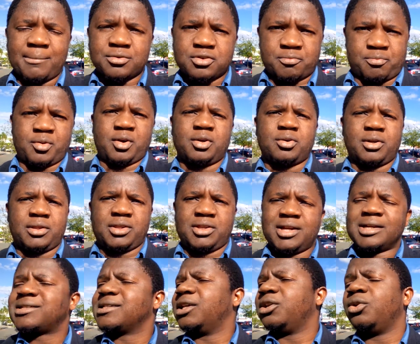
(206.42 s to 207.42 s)
come to a point where they
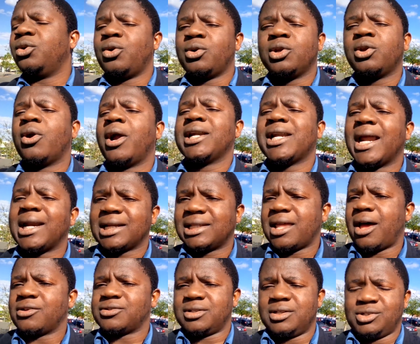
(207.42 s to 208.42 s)
just tell you, at
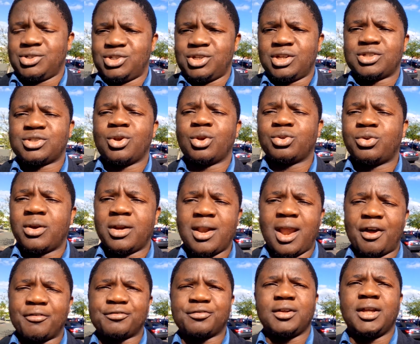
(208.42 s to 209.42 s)
100,000 is just not good
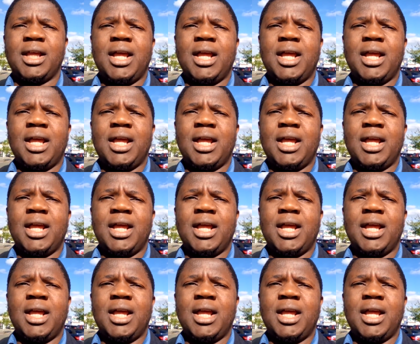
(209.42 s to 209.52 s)
enough.